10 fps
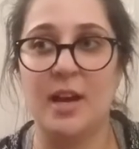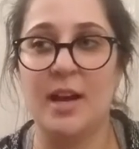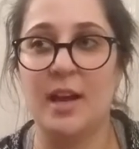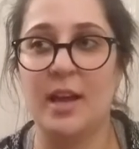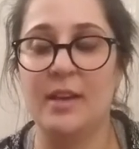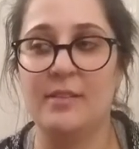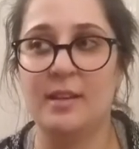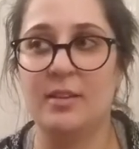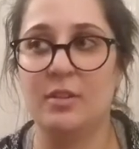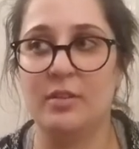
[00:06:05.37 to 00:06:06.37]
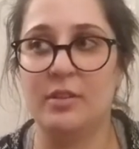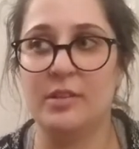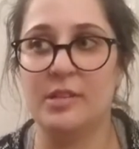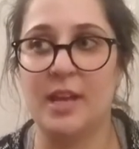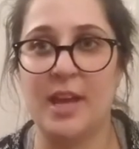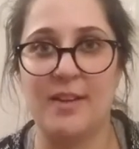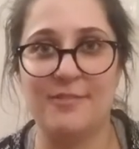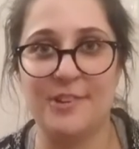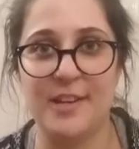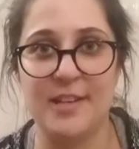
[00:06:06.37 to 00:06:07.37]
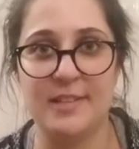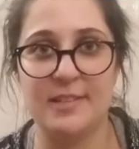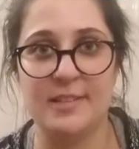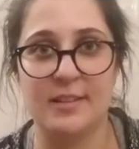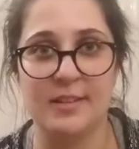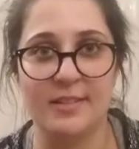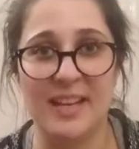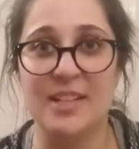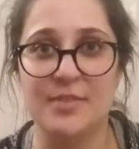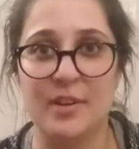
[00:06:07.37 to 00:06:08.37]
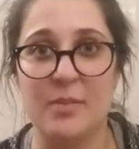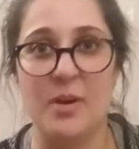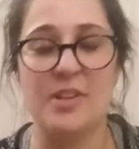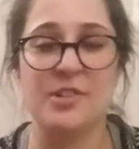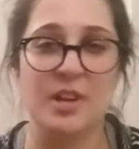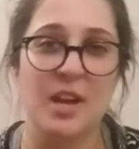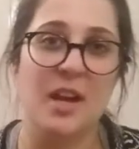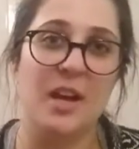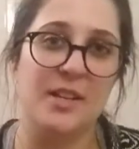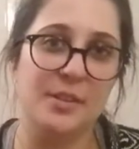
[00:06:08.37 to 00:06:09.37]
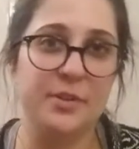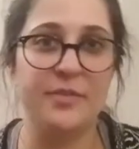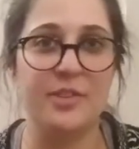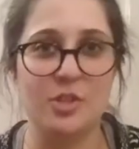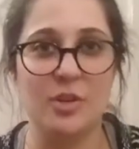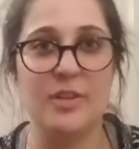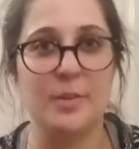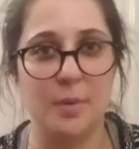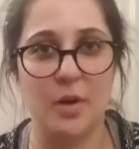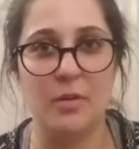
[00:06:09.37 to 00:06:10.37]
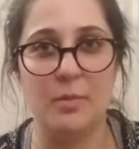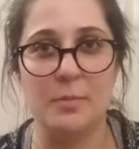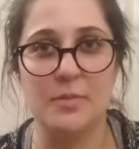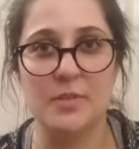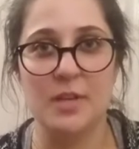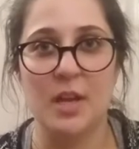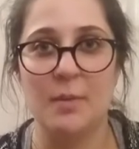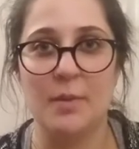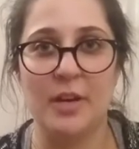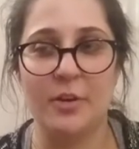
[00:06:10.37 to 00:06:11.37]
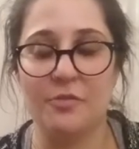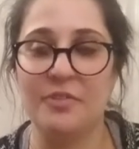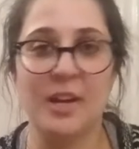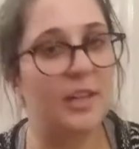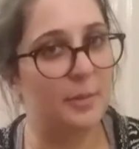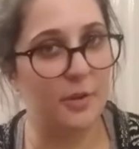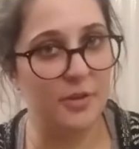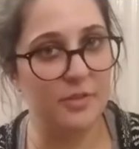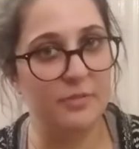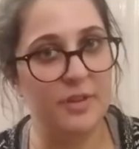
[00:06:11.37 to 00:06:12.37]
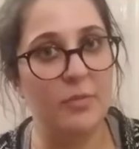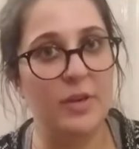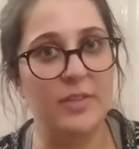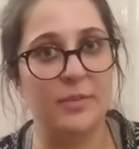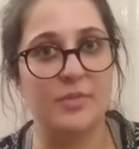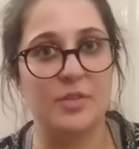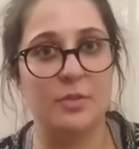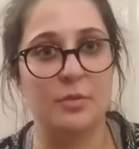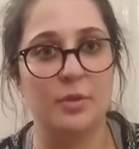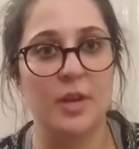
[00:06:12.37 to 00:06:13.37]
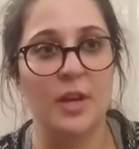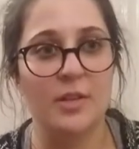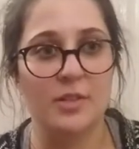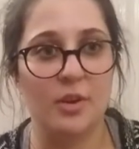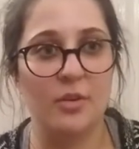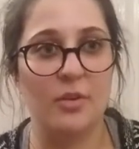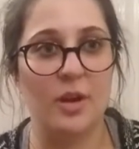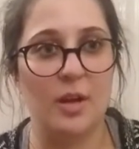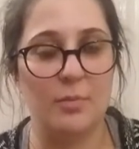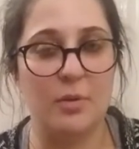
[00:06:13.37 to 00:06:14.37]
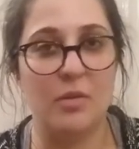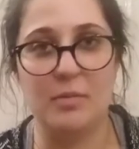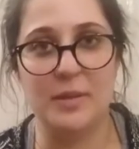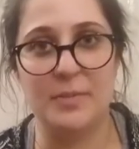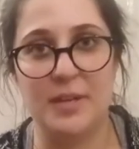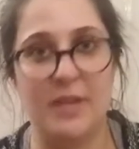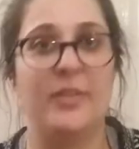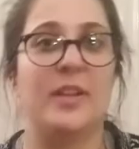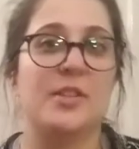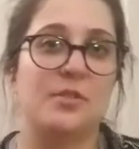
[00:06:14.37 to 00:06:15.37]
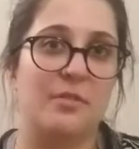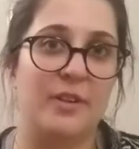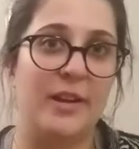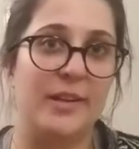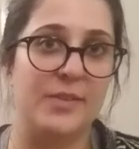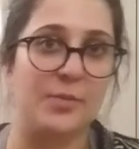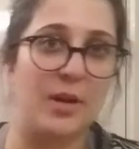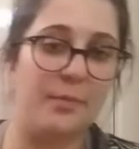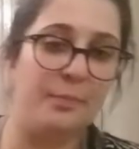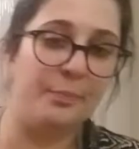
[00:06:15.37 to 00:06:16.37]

I did not care for his tales very much. I sort of enjoyed the poems, but I don't feel like I'm going to reread them soon, so I'll probably be giving this to a friend as well.